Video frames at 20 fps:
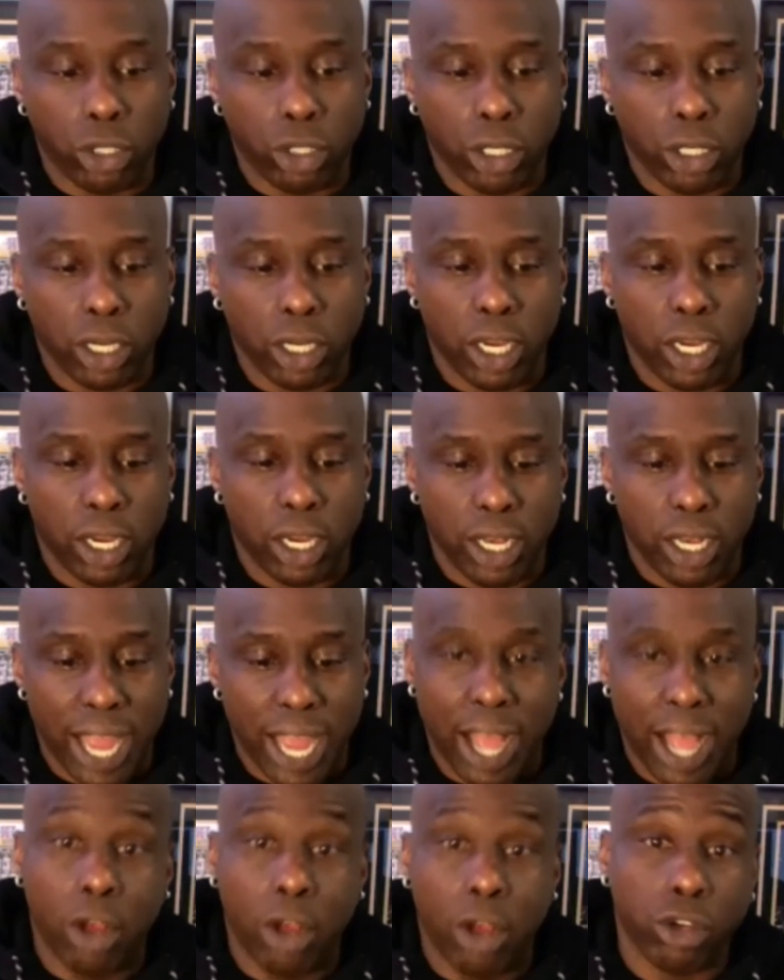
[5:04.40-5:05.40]
And
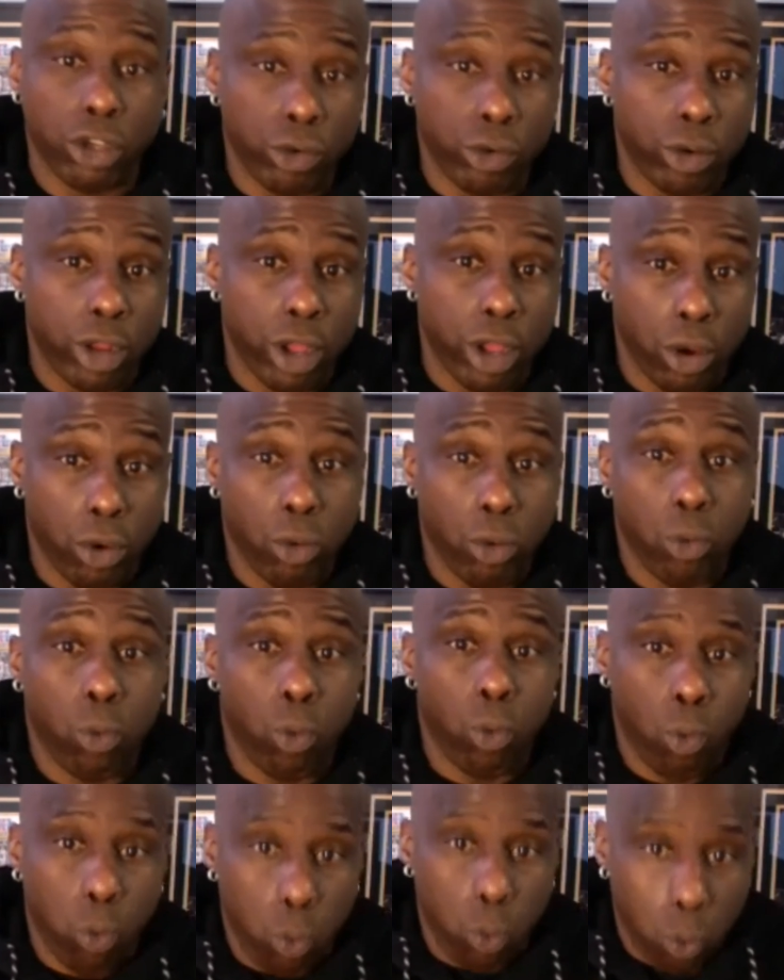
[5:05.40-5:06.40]
now you know
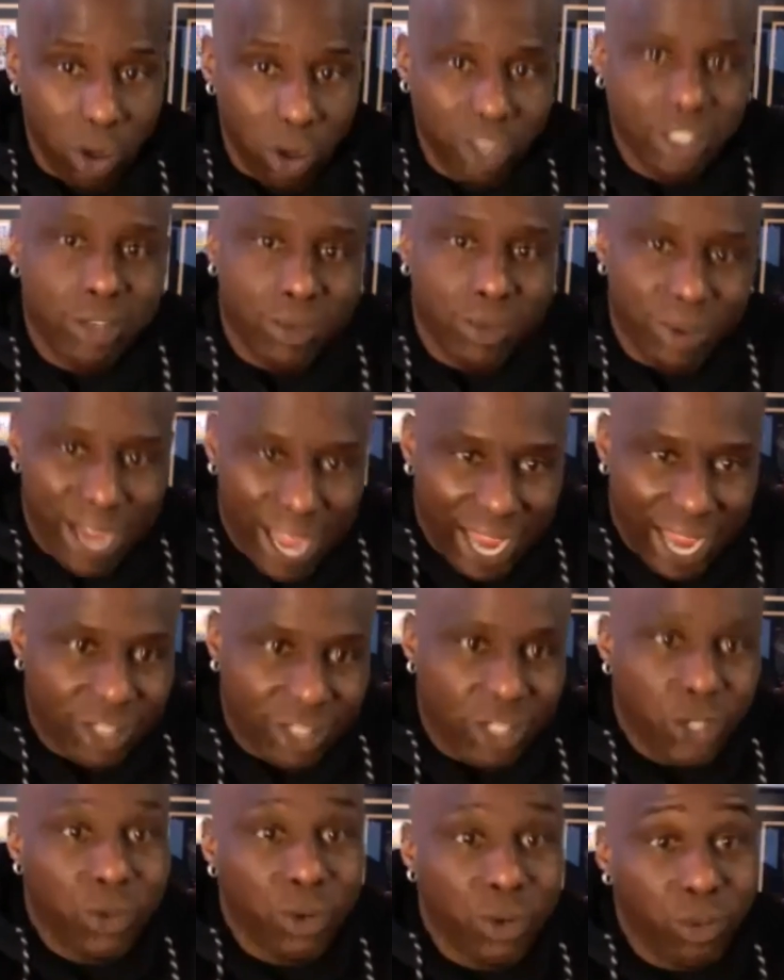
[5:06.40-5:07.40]
what to react
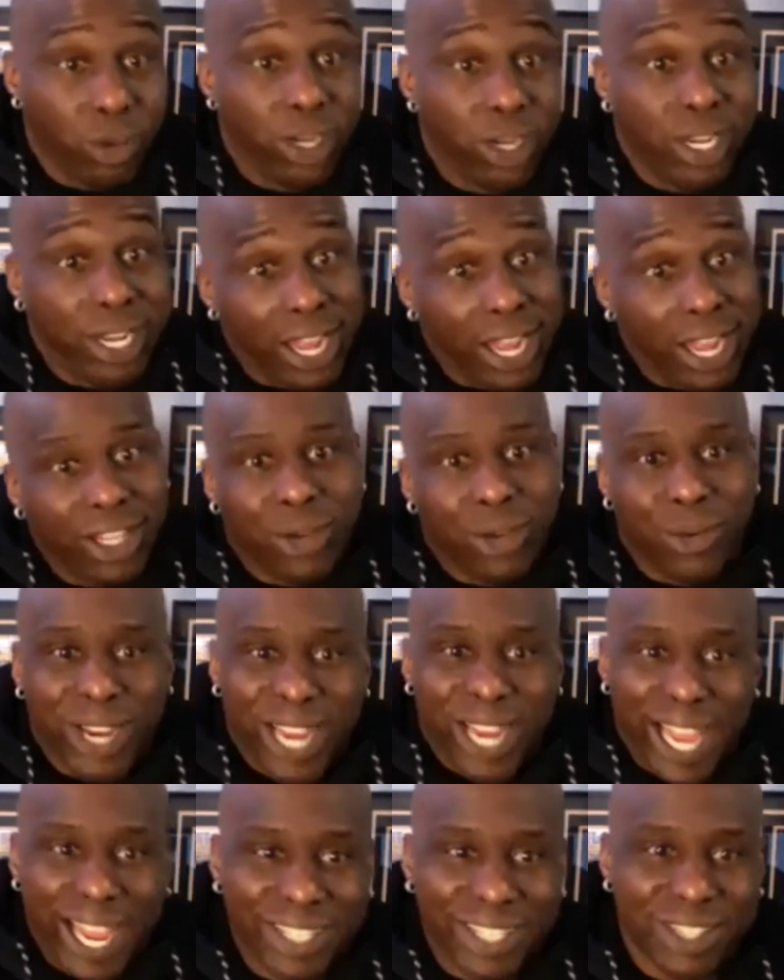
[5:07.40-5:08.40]
to and what not to
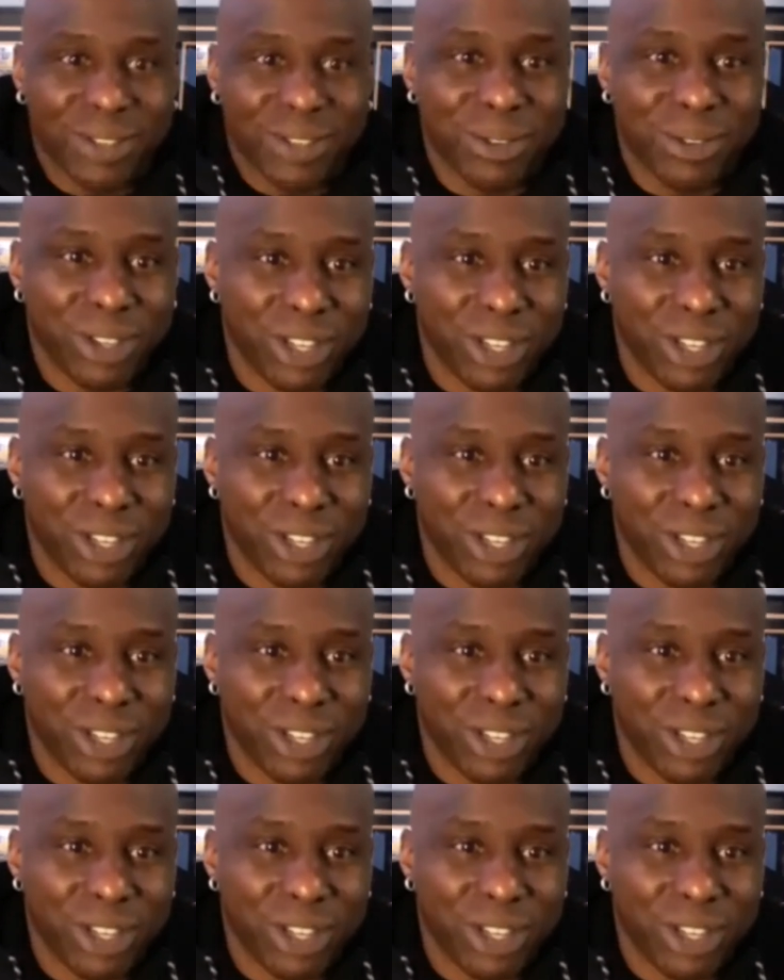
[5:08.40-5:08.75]
react to,